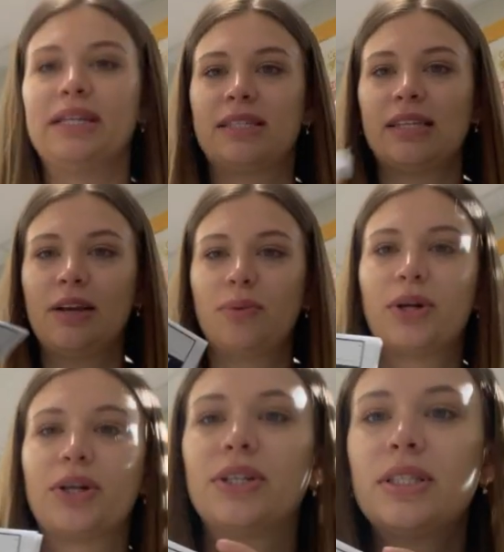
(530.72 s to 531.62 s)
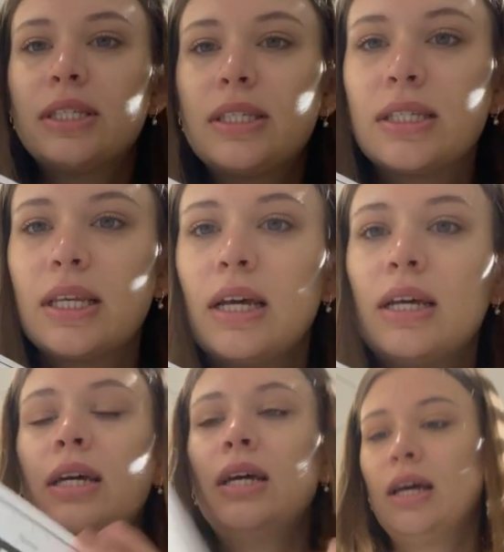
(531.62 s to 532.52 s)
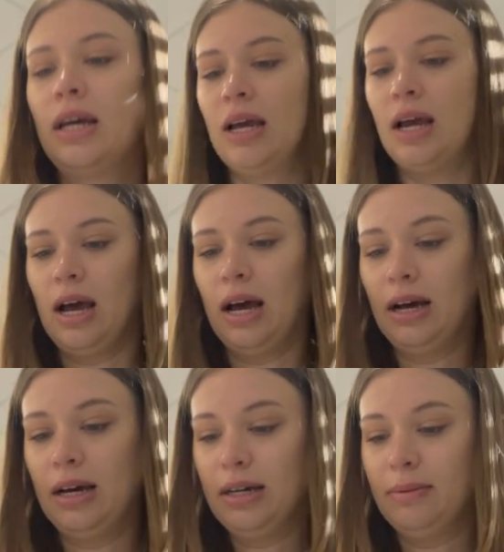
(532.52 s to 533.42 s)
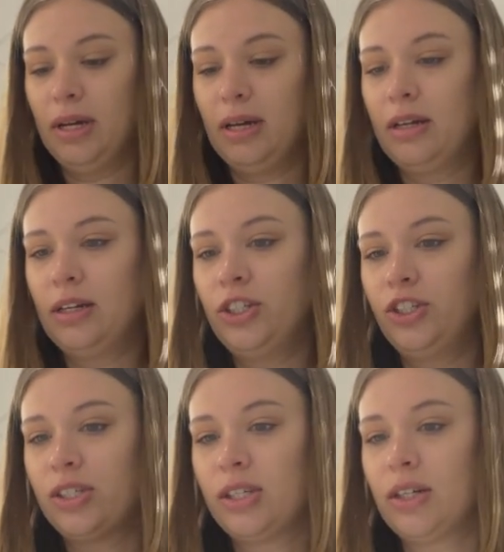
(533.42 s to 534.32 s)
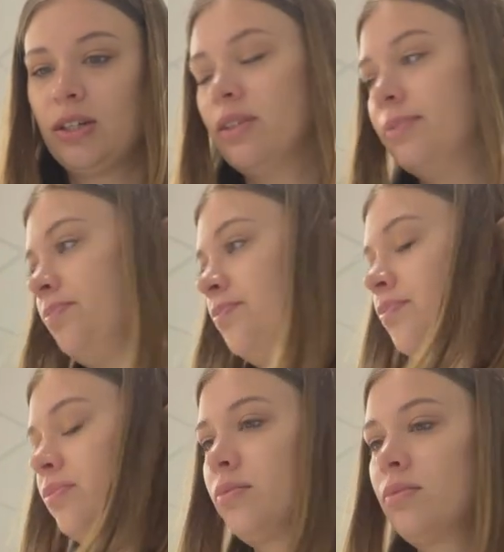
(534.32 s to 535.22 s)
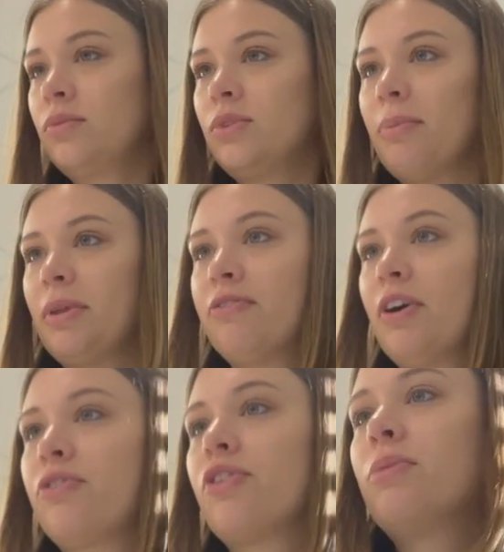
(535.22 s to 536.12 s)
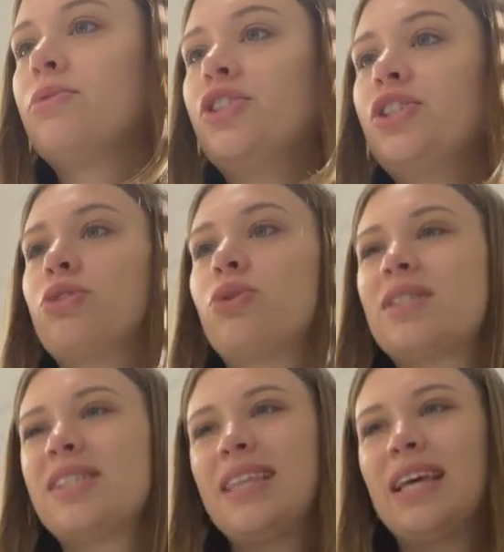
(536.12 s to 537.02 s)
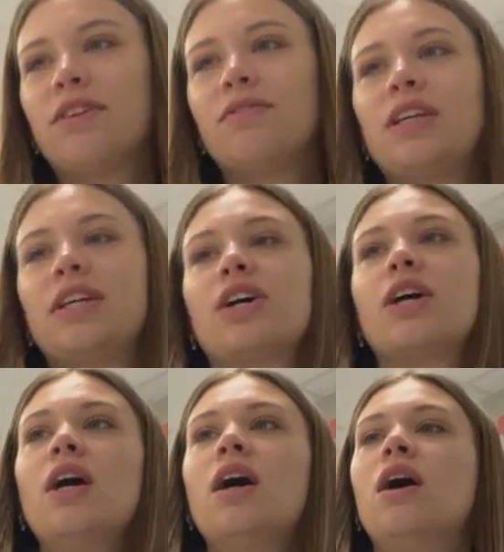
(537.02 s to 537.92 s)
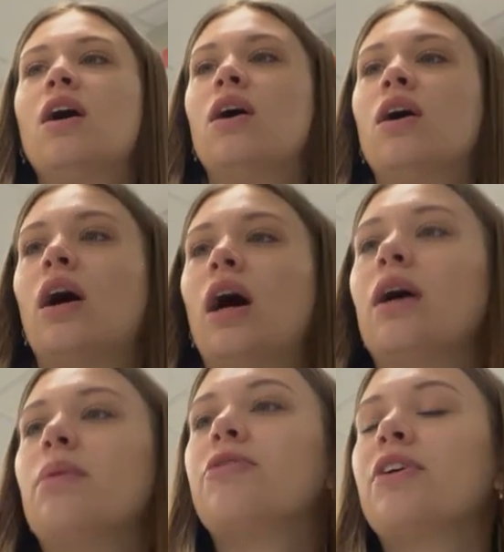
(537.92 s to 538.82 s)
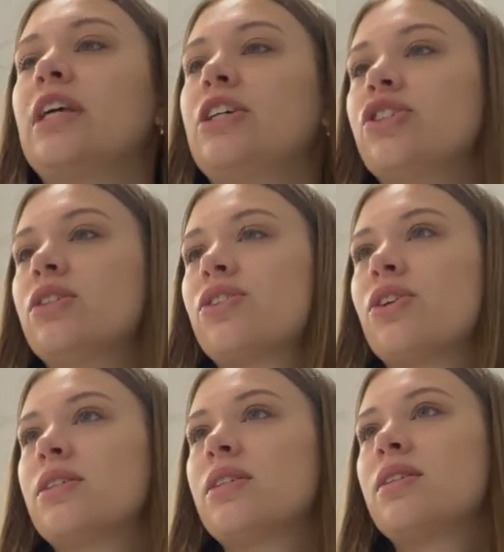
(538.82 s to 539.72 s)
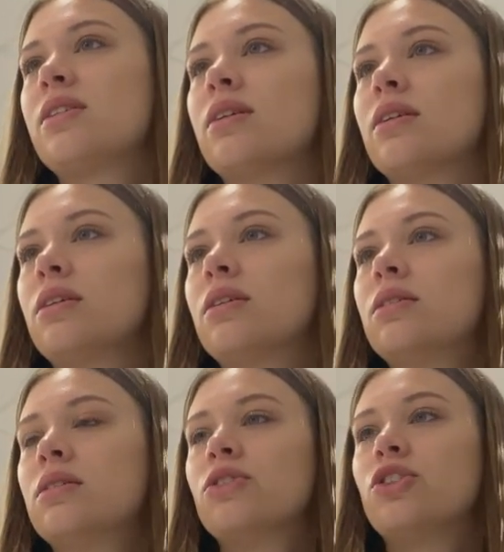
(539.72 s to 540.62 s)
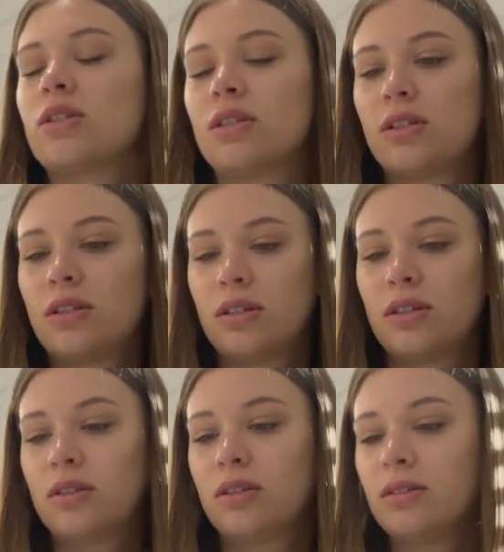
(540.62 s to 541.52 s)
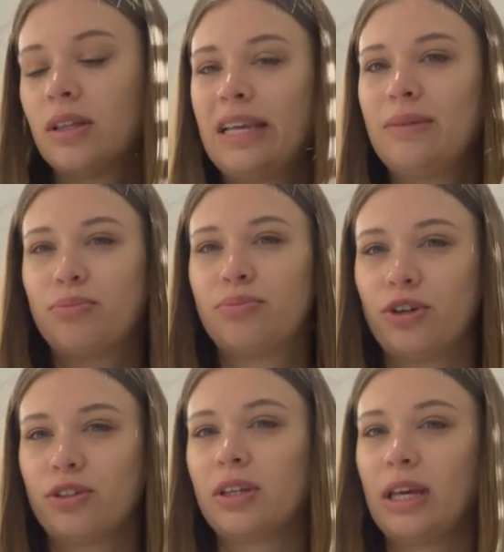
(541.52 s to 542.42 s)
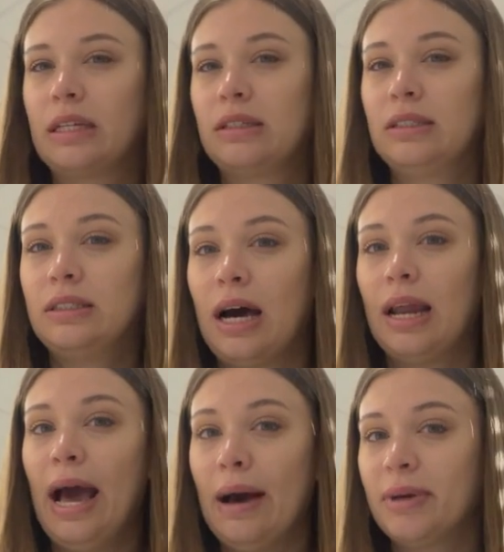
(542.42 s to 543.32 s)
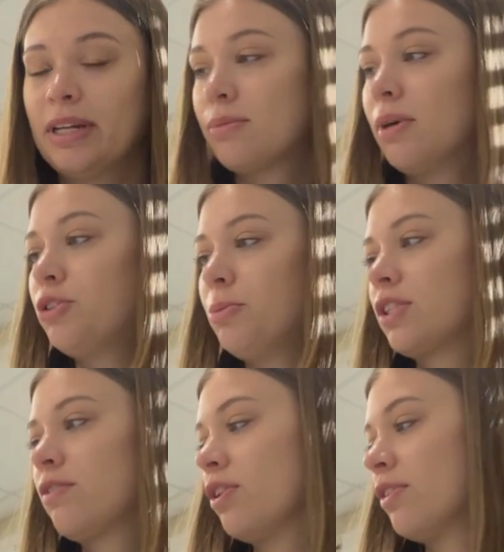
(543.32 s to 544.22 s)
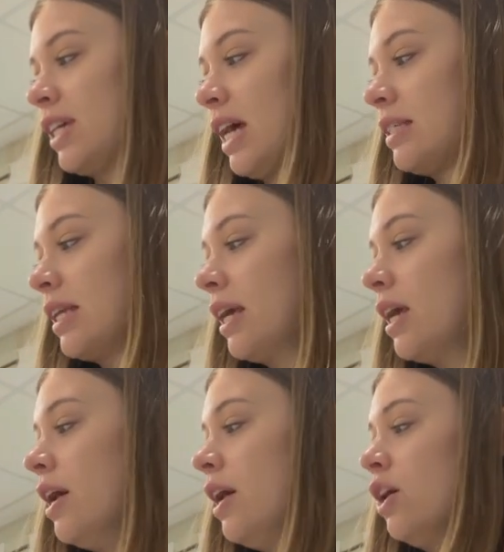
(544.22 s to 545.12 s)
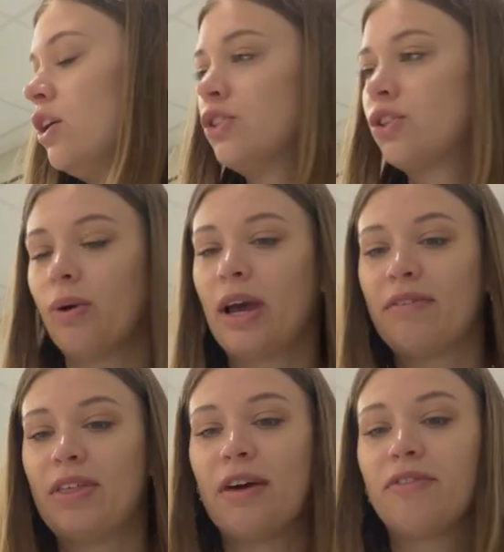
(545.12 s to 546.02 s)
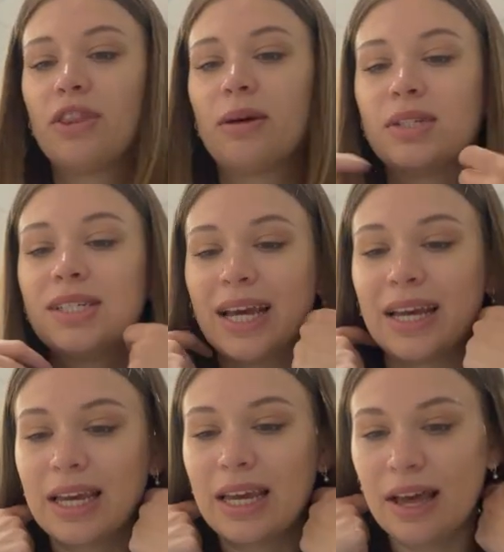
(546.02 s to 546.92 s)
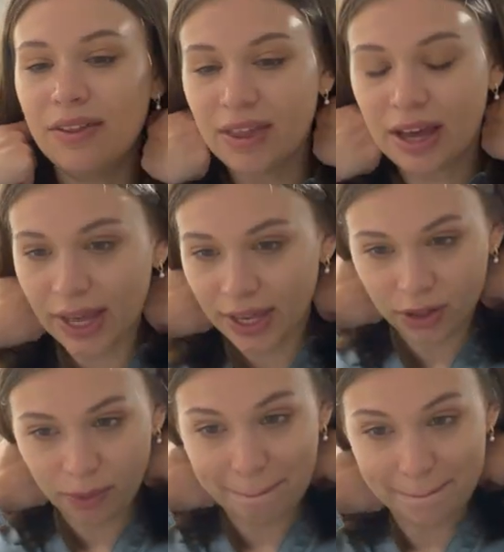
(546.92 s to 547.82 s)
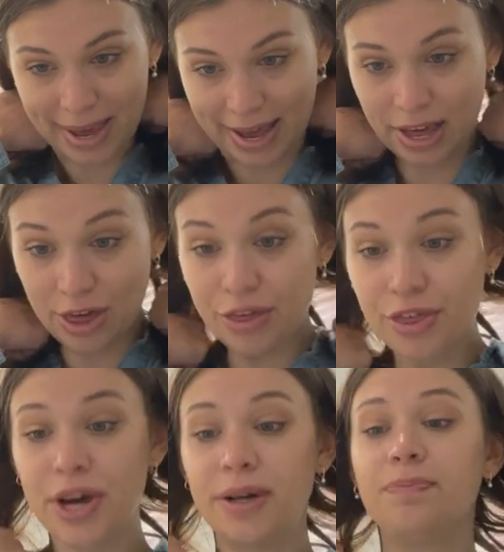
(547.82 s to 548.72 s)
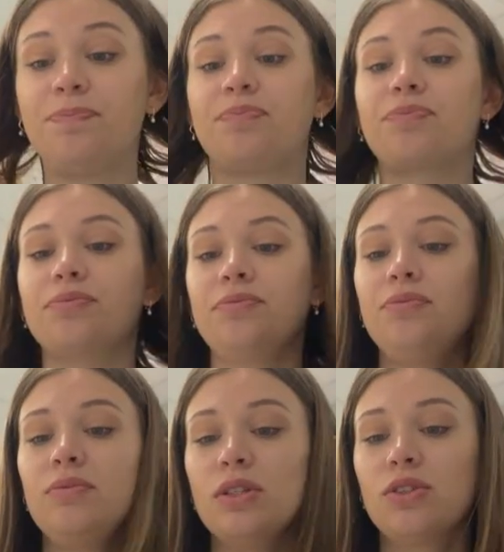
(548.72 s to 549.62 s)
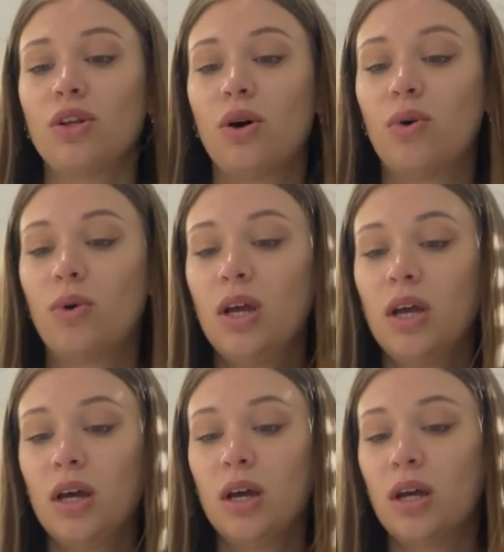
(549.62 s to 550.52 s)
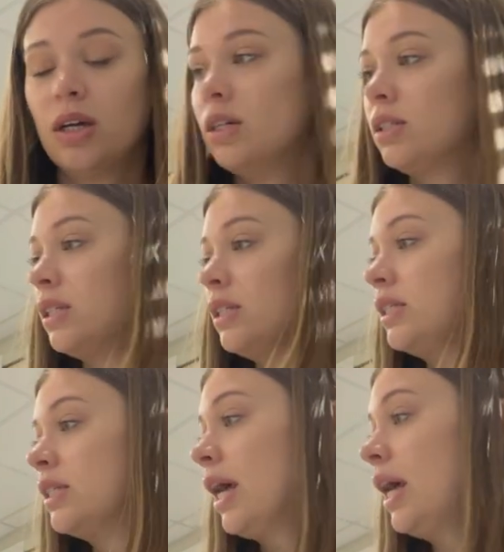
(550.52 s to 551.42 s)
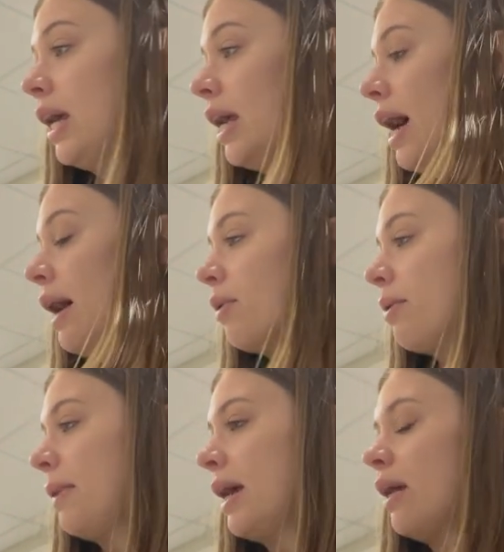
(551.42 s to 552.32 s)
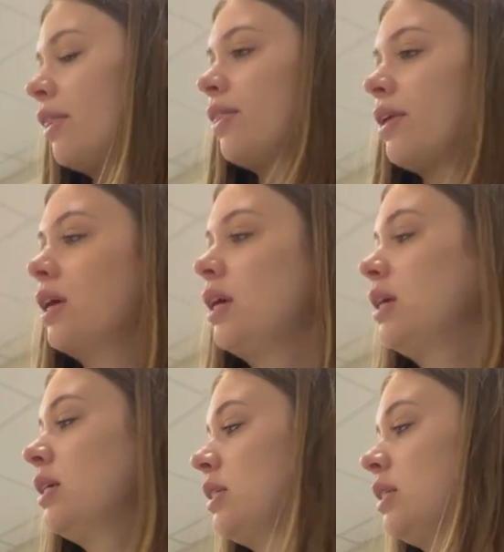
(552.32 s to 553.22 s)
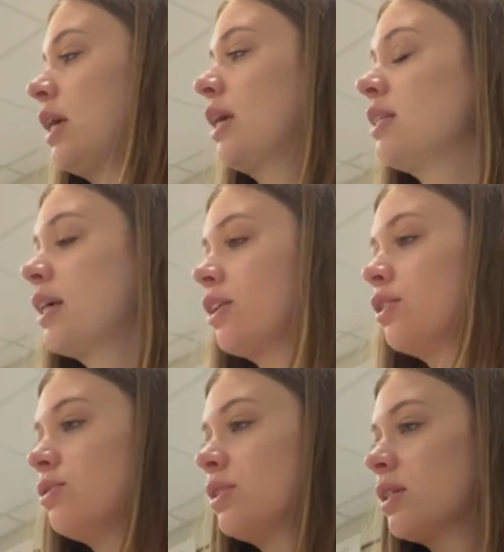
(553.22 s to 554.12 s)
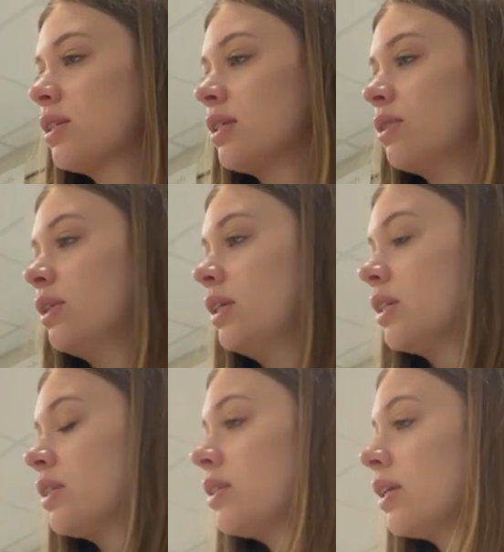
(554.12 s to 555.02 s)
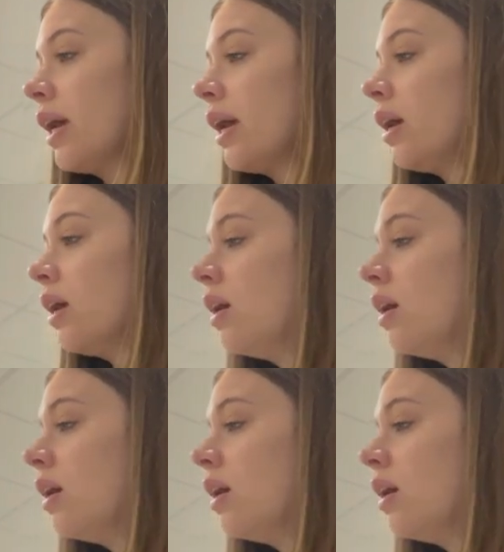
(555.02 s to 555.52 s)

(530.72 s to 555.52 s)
sight words. Um, just a little something fun for them to do towards like the end of the year um, foundation starts to just like start to like not happen as much because of all the testing. So I have that for them today and then math. So today our math is, I guess I could close this because I don't need this today.